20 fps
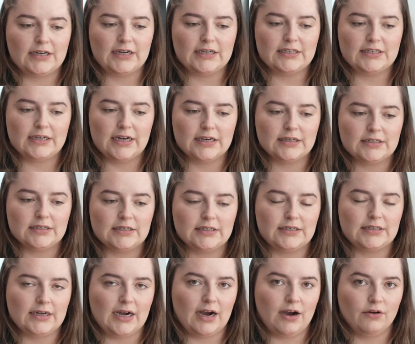
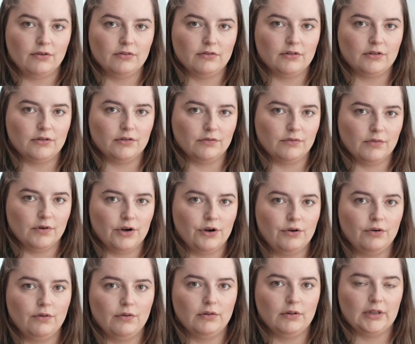dissect down
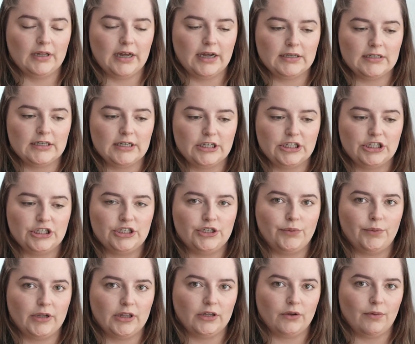through that
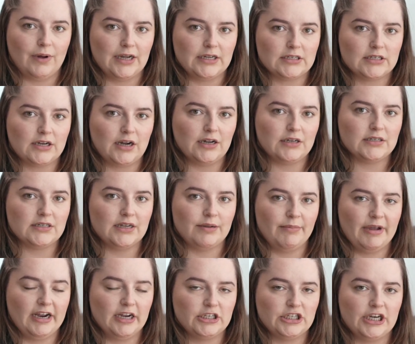tissue with the Westcott's
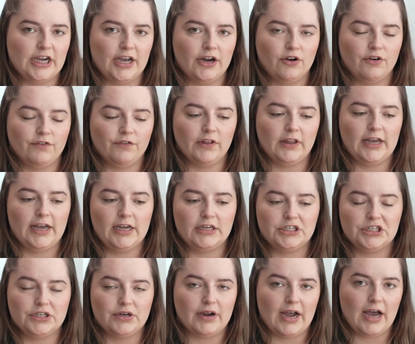and make a channel for the
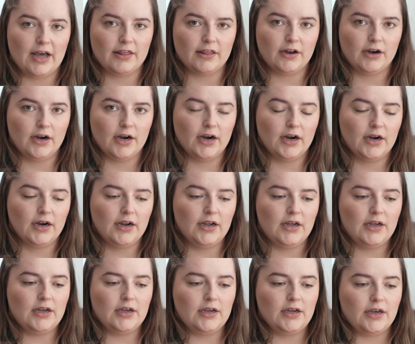angiocatheter.
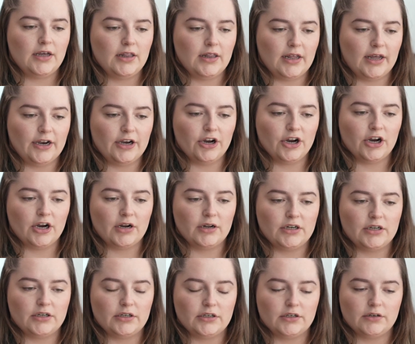Then you're
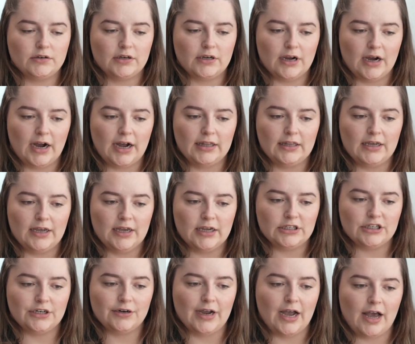gonna guide the
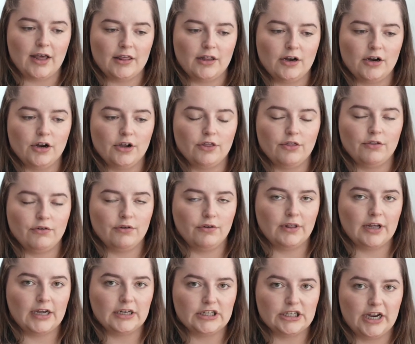angiocatheter
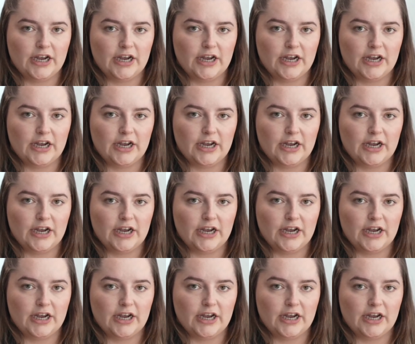through that